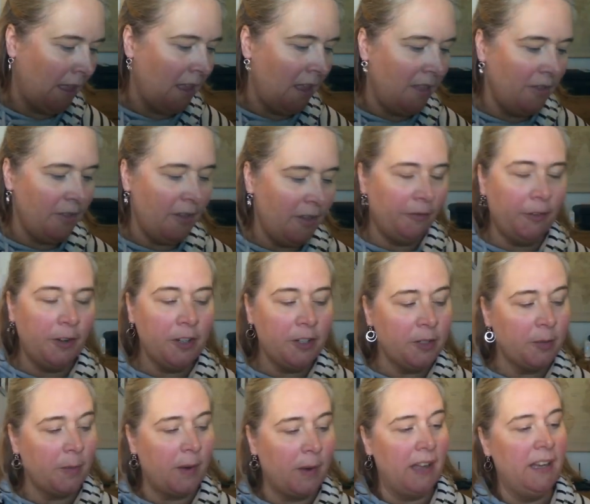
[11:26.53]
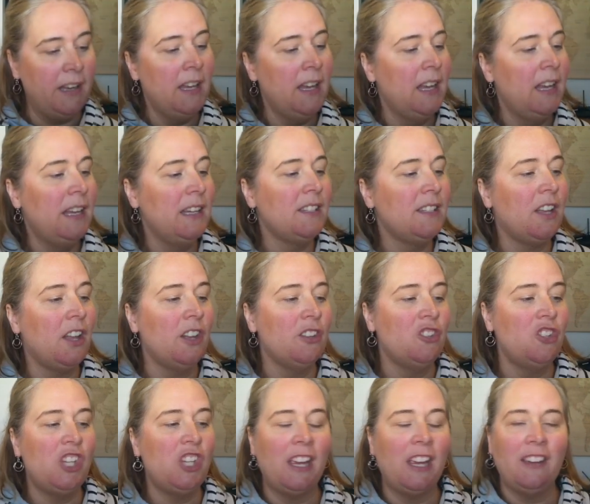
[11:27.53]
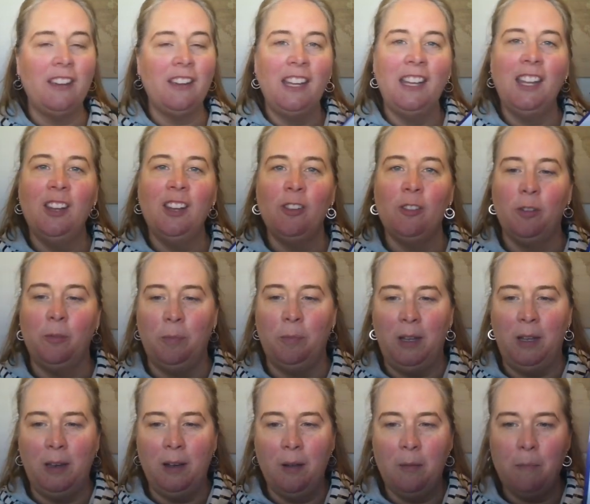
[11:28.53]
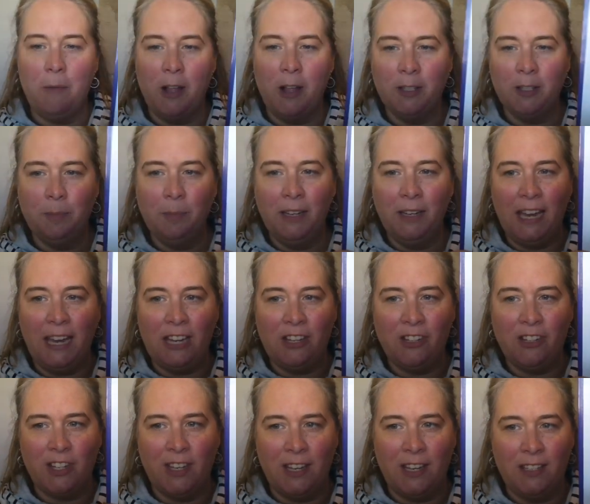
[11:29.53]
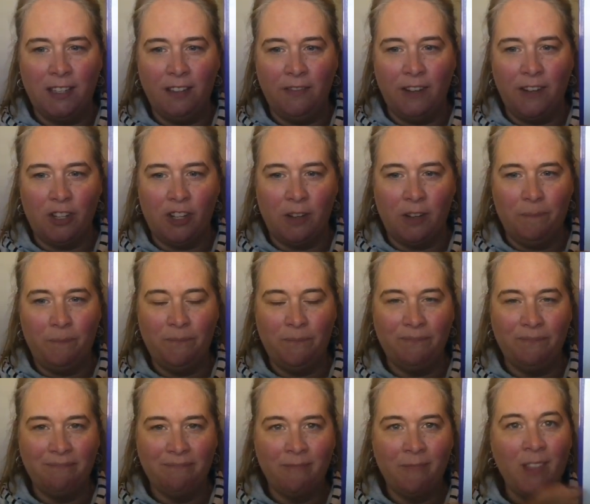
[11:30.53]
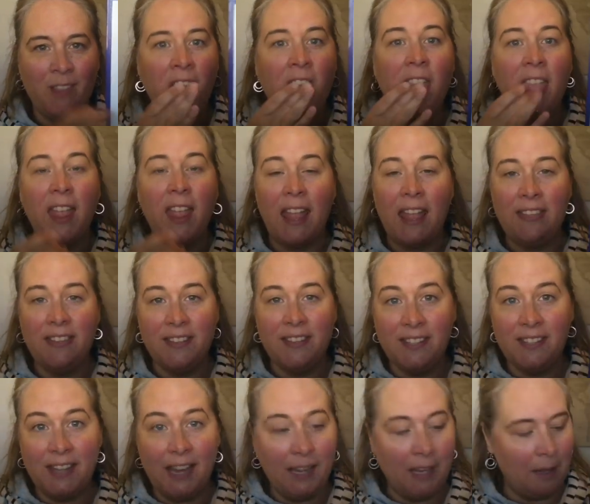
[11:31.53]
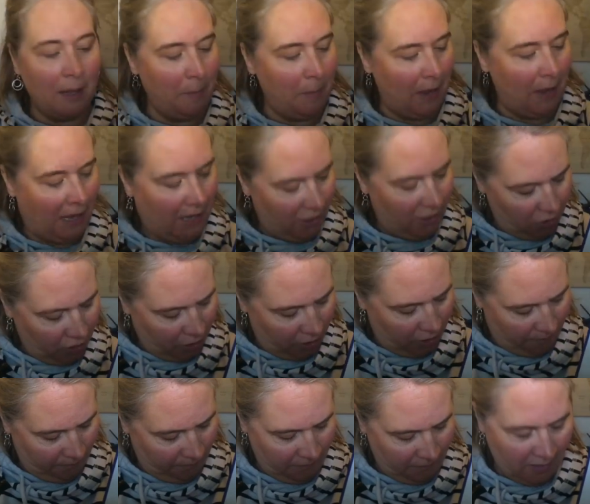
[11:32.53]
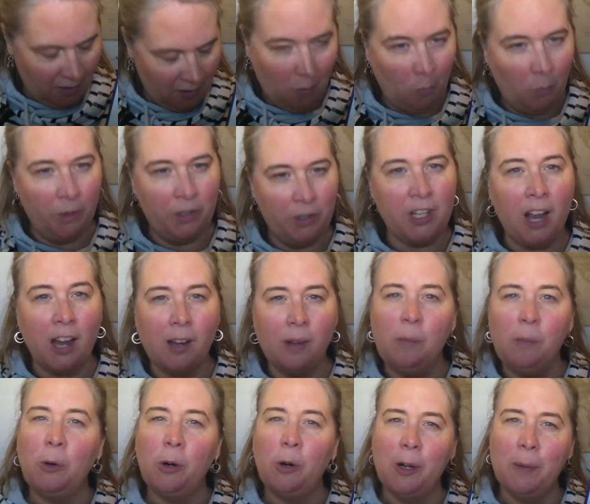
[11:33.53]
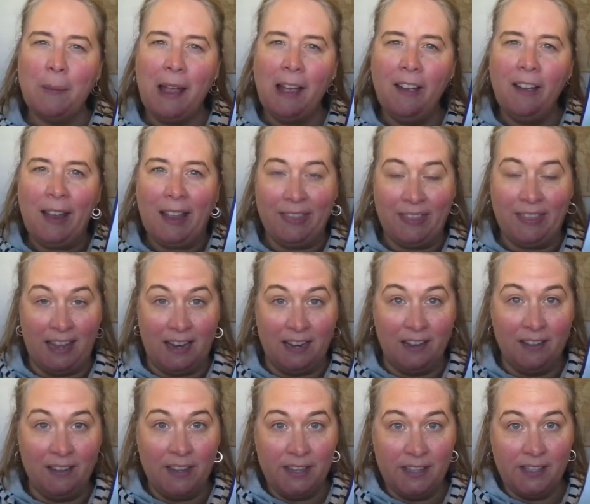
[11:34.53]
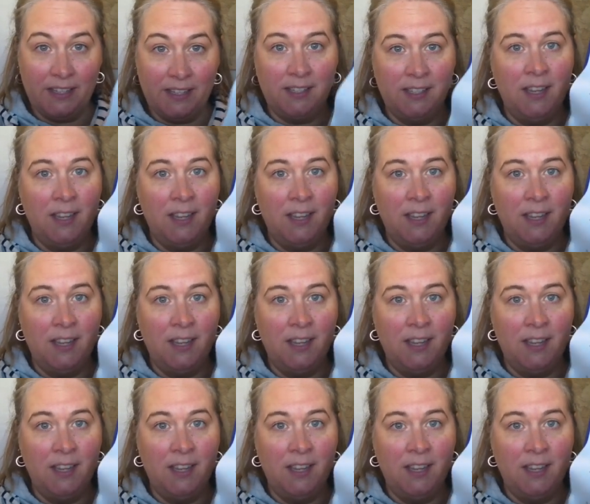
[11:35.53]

The first one is called sharing and grouping, multiplication and division. And the second page we'll talk more about at the end of this.